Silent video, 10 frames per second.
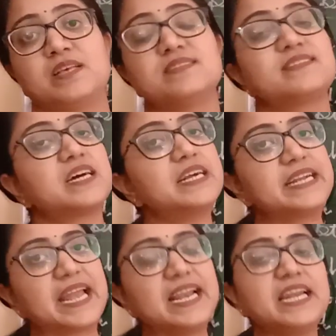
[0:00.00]

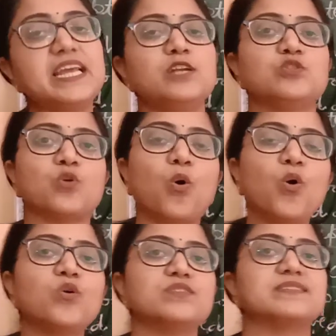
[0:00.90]
certainly
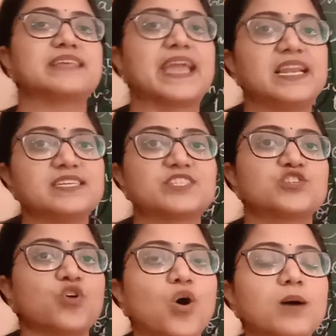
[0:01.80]
those
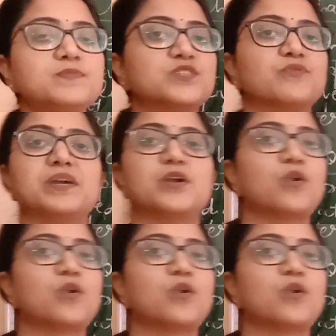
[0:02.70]
hailstorms were